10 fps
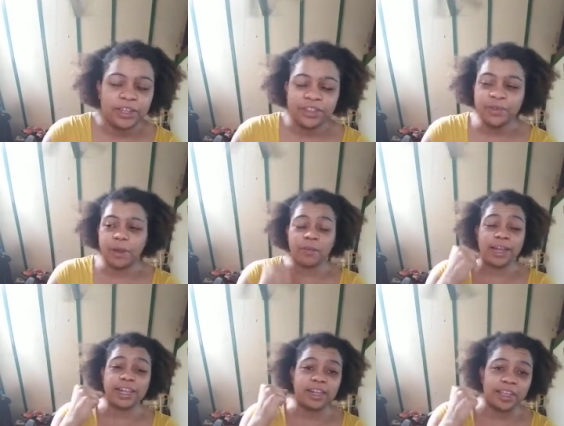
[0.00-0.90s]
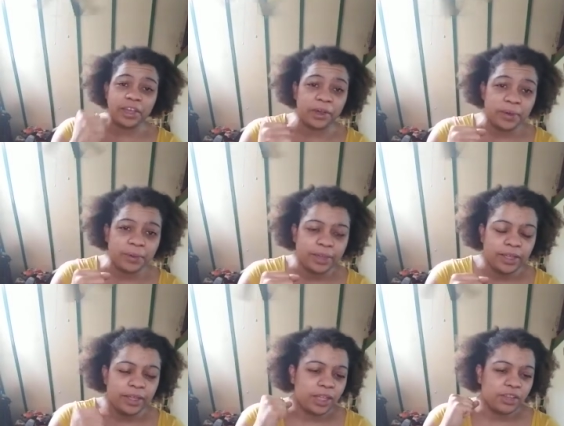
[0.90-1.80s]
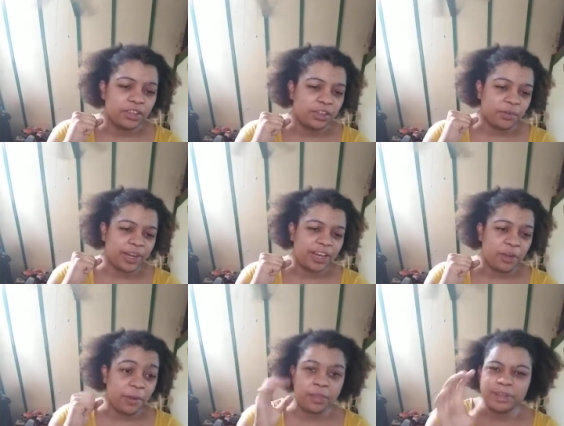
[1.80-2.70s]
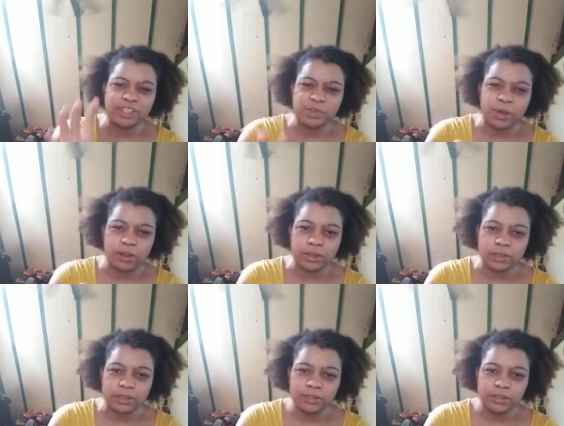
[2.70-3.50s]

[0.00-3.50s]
You are ready to go, and you're ready to go a little bit too hard.